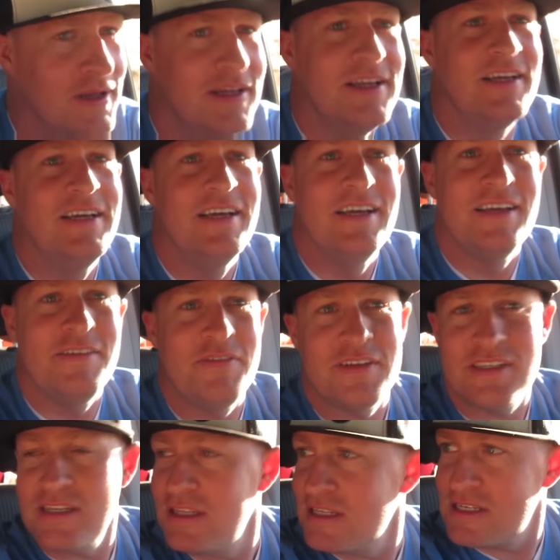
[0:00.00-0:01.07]
If
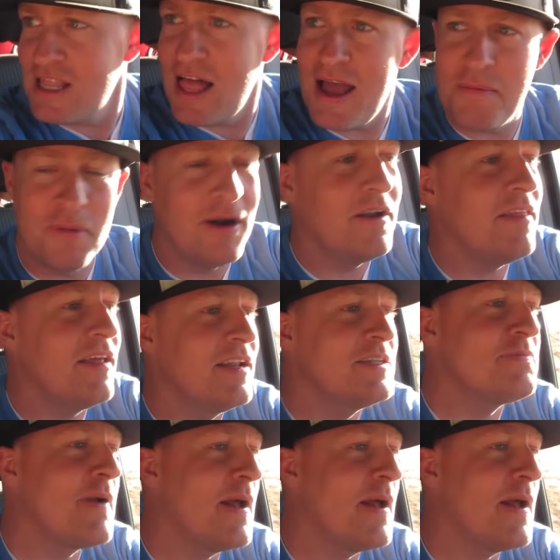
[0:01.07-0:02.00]
it's in the slammer, then it's